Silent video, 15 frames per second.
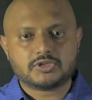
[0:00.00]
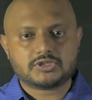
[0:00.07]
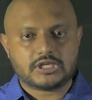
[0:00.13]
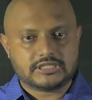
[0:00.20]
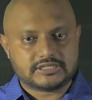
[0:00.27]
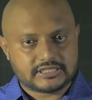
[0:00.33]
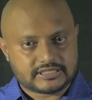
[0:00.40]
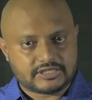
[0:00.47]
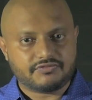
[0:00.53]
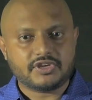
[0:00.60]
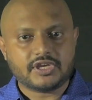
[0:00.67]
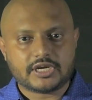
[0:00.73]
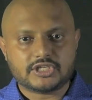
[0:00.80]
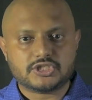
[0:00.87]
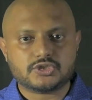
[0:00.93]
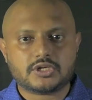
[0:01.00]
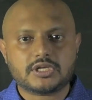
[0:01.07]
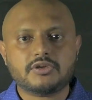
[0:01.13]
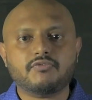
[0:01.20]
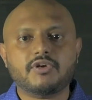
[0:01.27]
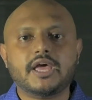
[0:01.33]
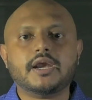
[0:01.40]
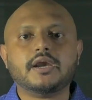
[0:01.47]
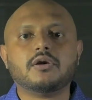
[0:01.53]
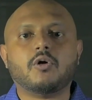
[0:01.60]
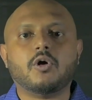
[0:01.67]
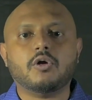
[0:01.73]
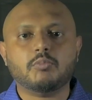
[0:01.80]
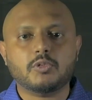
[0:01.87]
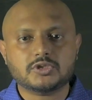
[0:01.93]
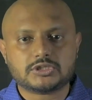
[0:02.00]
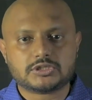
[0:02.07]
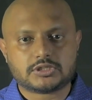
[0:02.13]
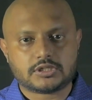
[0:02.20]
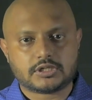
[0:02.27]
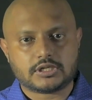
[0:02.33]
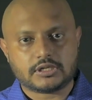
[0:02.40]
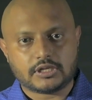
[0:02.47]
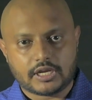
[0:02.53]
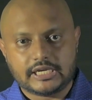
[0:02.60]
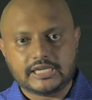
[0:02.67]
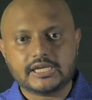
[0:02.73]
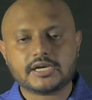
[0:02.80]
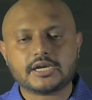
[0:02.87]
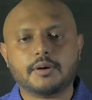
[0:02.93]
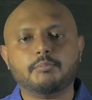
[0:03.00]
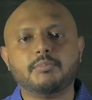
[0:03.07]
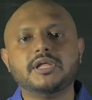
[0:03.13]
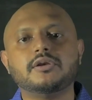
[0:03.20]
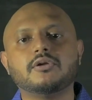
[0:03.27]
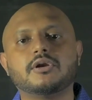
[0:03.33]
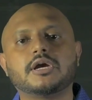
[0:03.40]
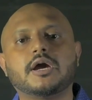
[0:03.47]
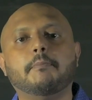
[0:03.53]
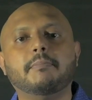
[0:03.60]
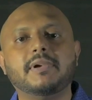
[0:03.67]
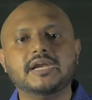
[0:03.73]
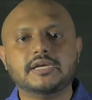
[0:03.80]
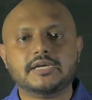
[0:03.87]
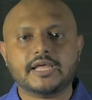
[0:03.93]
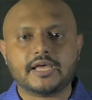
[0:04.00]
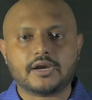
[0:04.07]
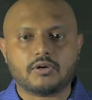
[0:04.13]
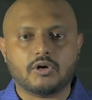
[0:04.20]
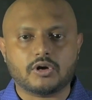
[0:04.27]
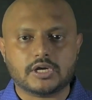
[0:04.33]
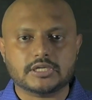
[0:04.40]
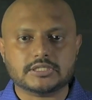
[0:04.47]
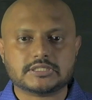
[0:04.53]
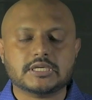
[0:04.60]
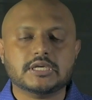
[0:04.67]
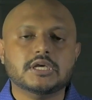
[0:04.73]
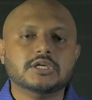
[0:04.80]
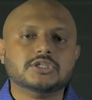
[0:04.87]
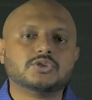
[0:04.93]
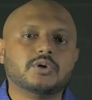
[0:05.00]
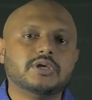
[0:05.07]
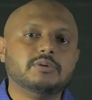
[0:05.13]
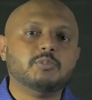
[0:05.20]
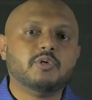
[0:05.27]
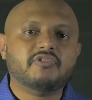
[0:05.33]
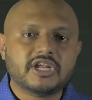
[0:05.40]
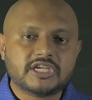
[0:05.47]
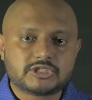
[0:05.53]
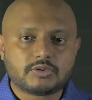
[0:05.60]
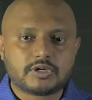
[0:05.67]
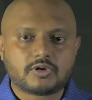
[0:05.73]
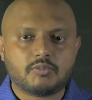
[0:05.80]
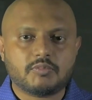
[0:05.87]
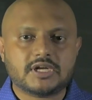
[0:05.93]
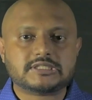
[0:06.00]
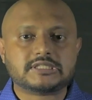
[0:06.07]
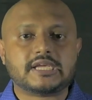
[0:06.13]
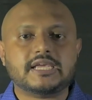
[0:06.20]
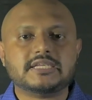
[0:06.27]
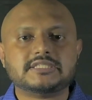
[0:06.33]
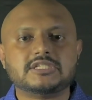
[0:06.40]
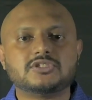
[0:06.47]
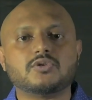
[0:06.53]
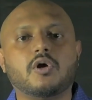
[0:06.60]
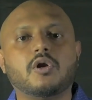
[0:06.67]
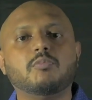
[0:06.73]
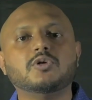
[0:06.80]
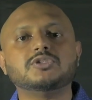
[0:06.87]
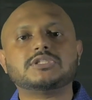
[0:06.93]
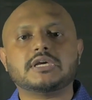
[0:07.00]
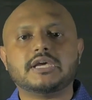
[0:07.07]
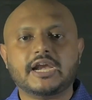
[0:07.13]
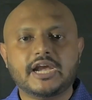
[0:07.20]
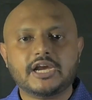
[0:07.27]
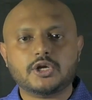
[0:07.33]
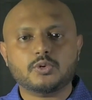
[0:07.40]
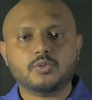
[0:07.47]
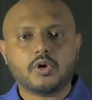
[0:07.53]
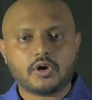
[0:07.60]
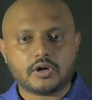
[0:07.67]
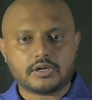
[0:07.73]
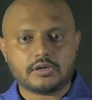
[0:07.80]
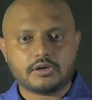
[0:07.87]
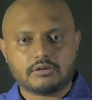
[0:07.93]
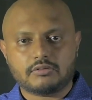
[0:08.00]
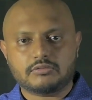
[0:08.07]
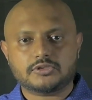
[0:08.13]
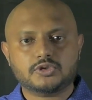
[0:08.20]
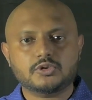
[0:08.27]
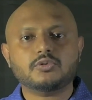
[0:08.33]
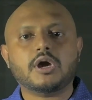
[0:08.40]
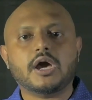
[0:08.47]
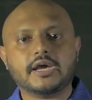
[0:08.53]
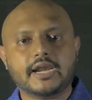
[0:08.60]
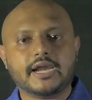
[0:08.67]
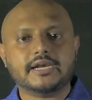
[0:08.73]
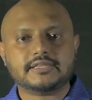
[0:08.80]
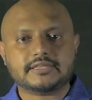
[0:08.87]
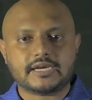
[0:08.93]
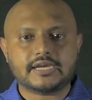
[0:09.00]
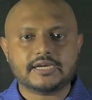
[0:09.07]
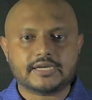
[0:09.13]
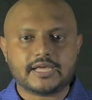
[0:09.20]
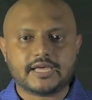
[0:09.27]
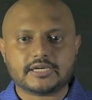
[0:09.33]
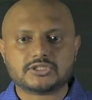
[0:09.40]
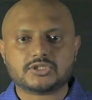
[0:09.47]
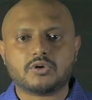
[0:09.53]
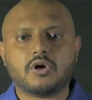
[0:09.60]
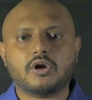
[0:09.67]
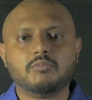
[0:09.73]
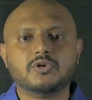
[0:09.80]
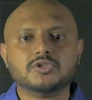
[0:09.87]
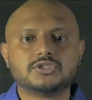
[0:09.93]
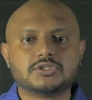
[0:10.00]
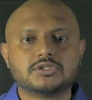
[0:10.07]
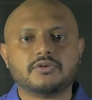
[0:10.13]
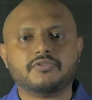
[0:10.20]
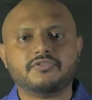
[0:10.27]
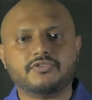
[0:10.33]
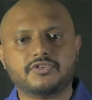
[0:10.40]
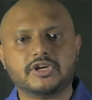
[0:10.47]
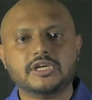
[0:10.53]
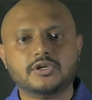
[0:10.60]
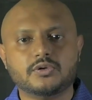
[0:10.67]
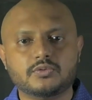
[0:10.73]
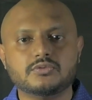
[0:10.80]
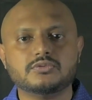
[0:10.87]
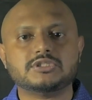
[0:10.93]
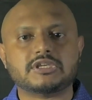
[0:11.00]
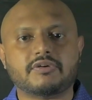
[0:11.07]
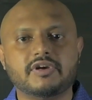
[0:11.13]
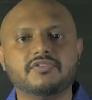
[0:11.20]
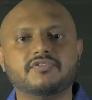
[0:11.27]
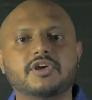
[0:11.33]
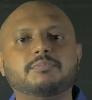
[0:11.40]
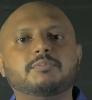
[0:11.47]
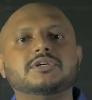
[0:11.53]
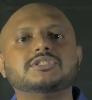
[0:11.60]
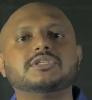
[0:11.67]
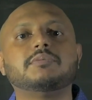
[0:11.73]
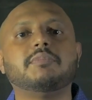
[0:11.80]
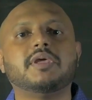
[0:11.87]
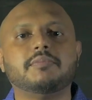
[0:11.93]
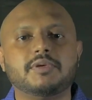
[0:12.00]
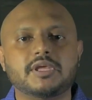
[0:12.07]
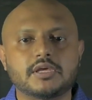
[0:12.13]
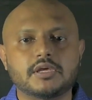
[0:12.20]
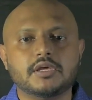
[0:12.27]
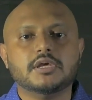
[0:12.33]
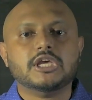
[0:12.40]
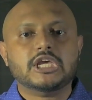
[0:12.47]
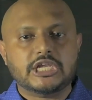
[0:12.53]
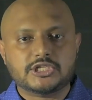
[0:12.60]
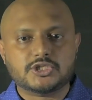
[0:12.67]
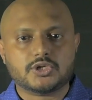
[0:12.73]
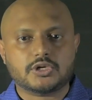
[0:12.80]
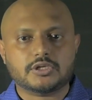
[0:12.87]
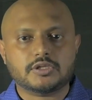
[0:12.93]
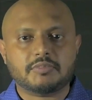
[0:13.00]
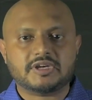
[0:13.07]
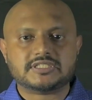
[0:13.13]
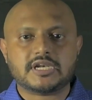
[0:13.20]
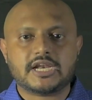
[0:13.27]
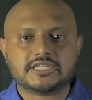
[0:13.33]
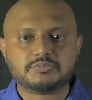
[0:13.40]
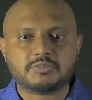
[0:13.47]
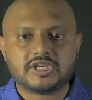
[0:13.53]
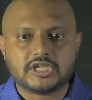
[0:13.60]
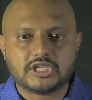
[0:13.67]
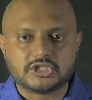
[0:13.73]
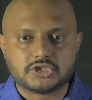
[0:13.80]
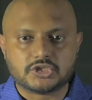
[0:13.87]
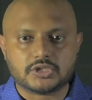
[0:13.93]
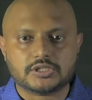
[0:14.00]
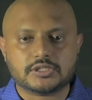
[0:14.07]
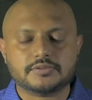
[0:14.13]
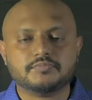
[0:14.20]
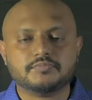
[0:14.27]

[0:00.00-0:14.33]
it's a severe injury where almost a near complete or a complete tear occurs. So in Bhuveneshwar Kumar's case, it's almost a grade 2 or to a grade 3 tear. So almost 50 to 75% may be injured, the muscle has been injured.